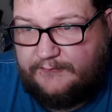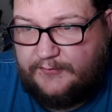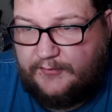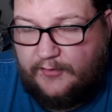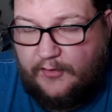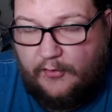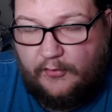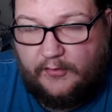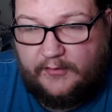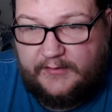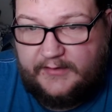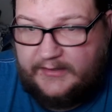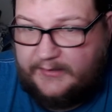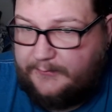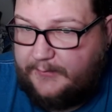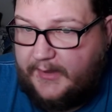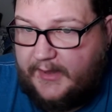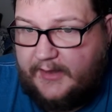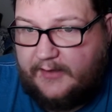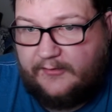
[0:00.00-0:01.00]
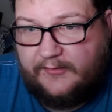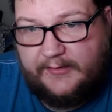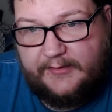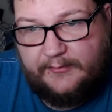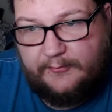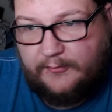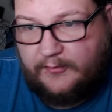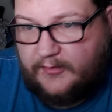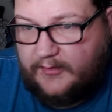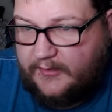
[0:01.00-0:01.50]
You go on eBay or
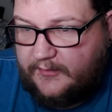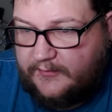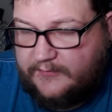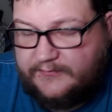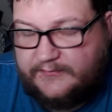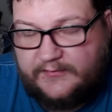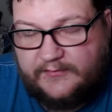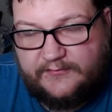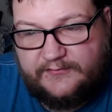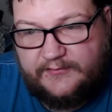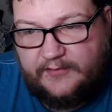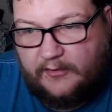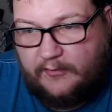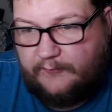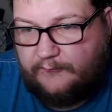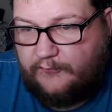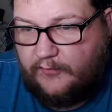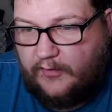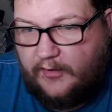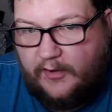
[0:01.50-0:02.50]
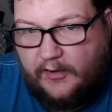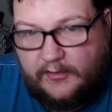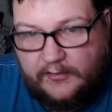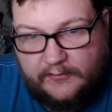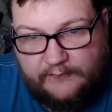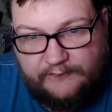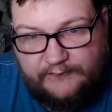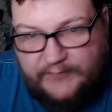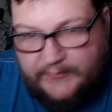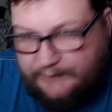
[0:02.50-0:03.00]
anywhere else, they're selling for one
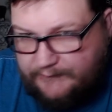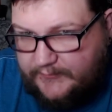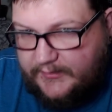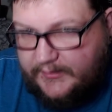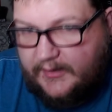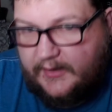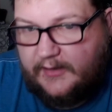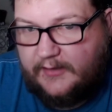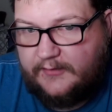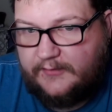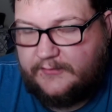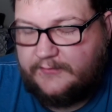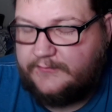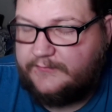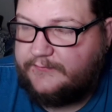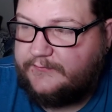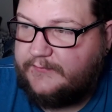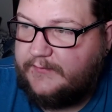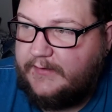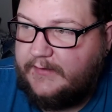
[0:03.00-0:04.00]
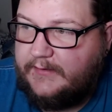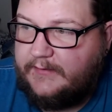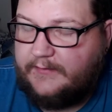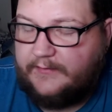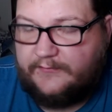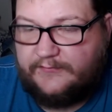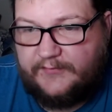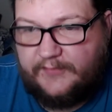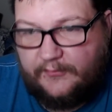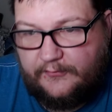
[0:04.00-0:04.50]
hundred and fifty dollars.
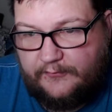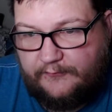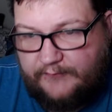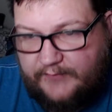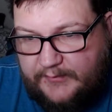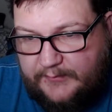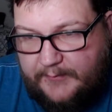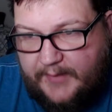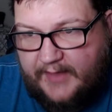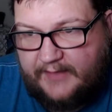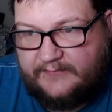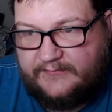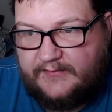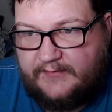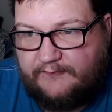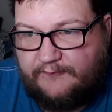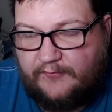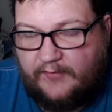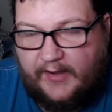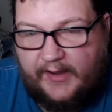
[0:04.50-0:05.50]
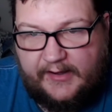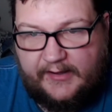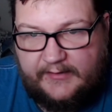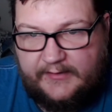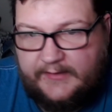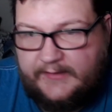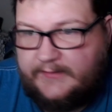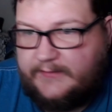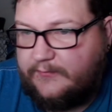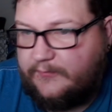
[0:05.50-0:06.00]
They're selling the VMAX set for
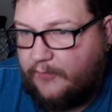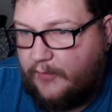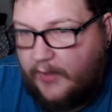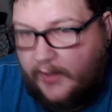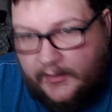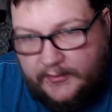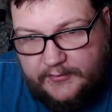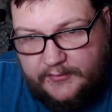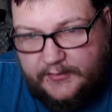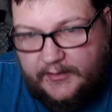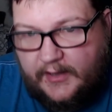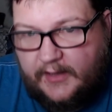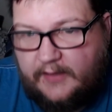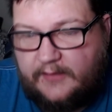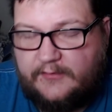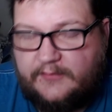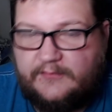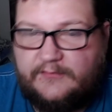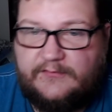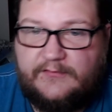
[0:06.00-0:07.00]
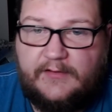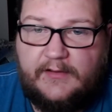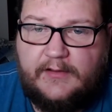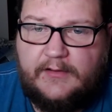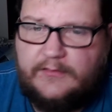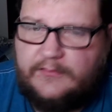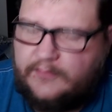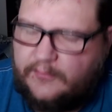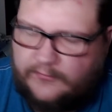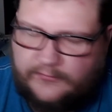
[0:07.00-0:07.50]
eighty to hundred dollars
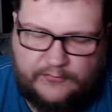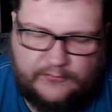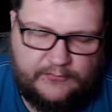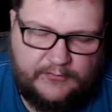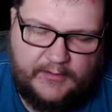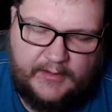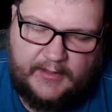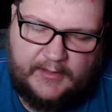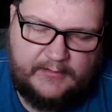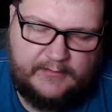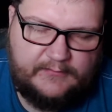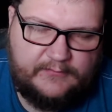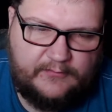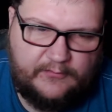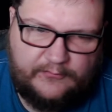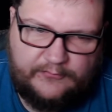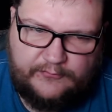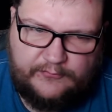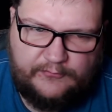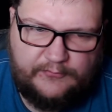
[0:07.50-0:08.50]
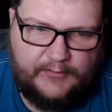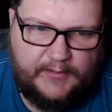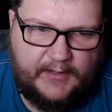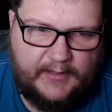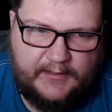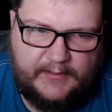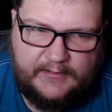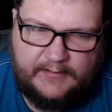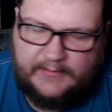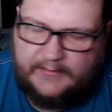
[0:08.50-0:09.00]
don't do that. Don't do
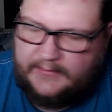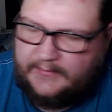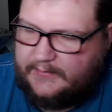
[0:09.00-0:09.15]
that.